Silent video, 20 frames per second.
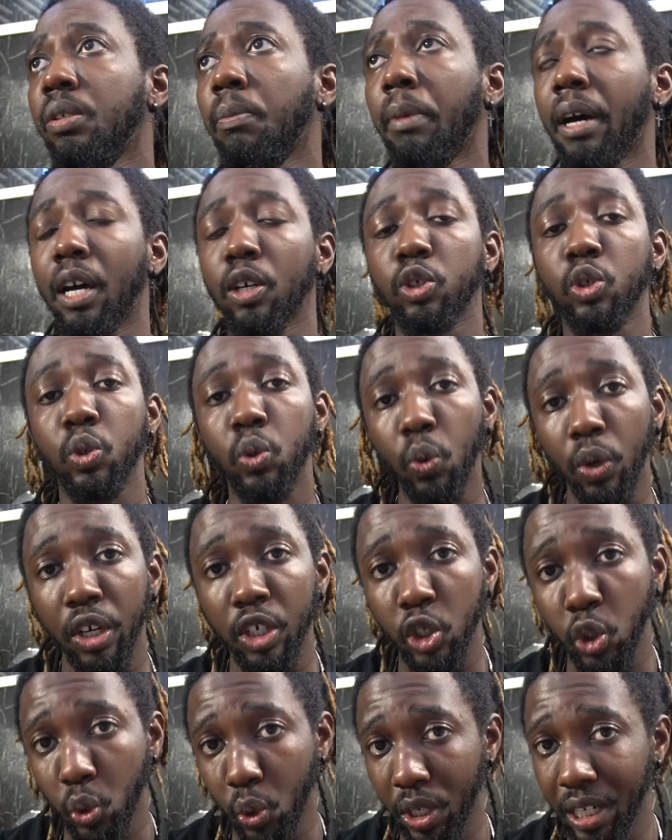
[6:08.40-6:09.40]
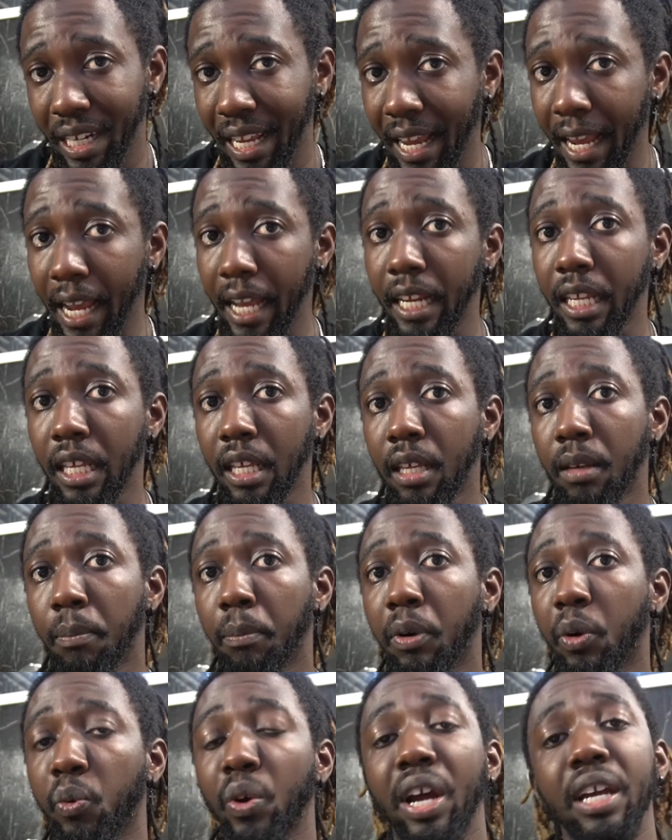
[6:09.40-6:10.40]
about $280,
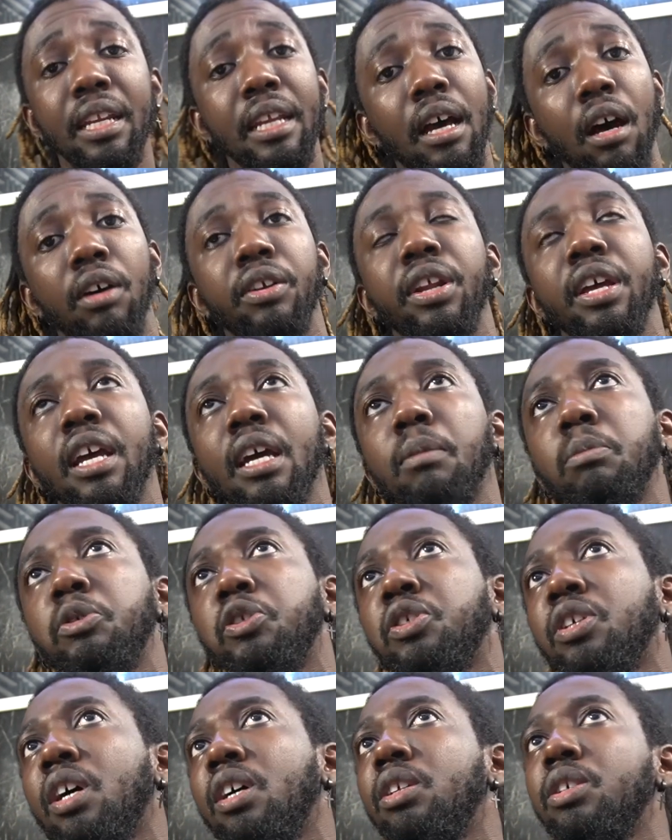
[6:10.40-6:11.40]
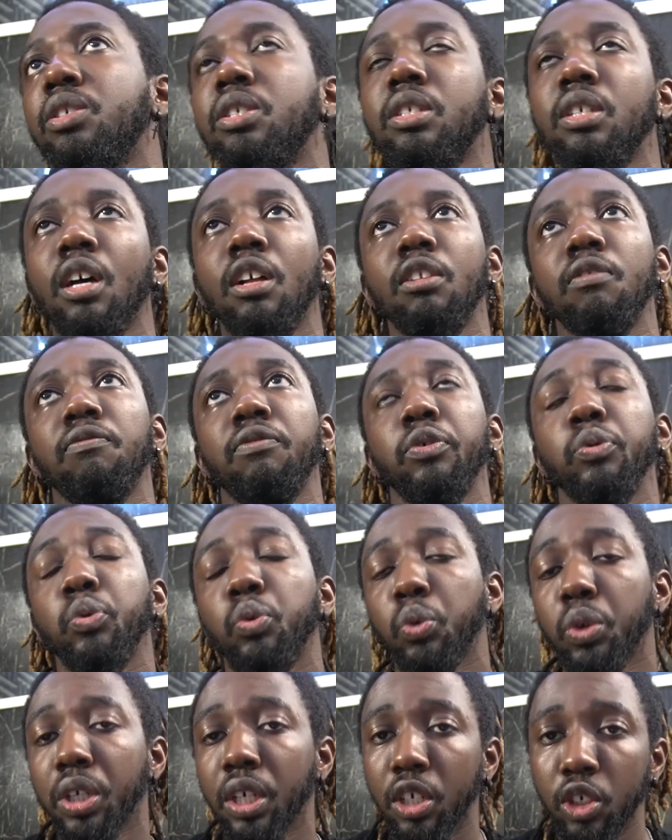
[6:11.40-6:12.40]
but right now on Amazon it's selling for
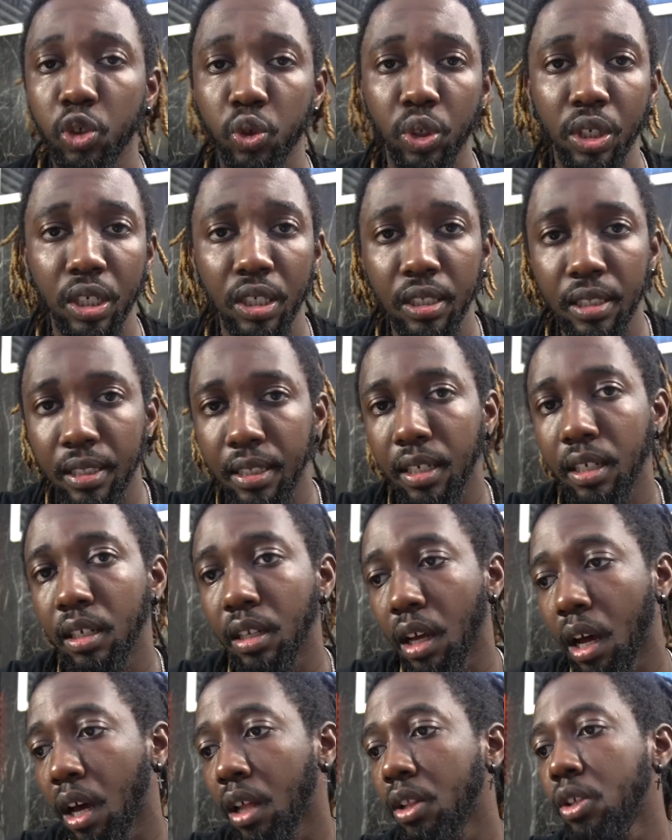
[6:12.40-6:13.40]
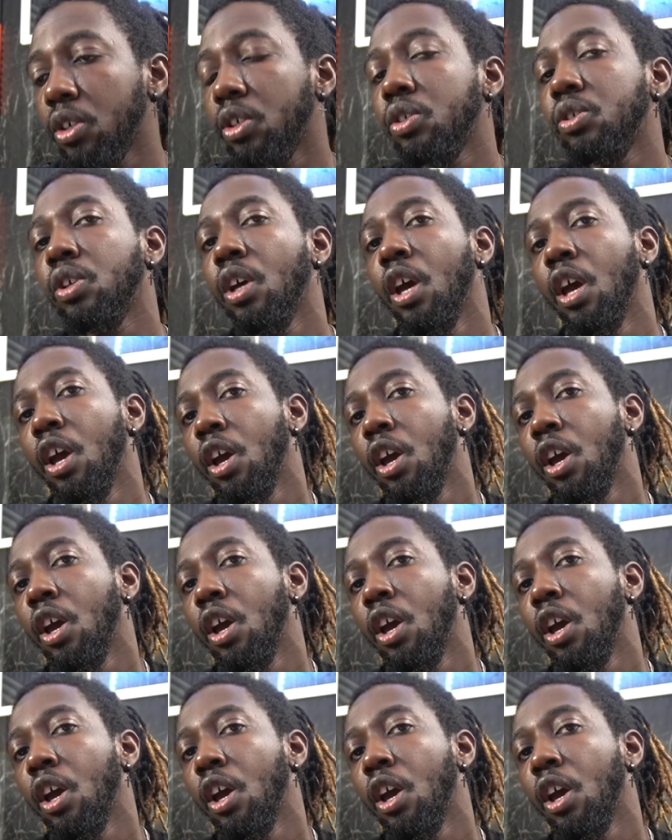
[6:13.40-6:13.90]
$310.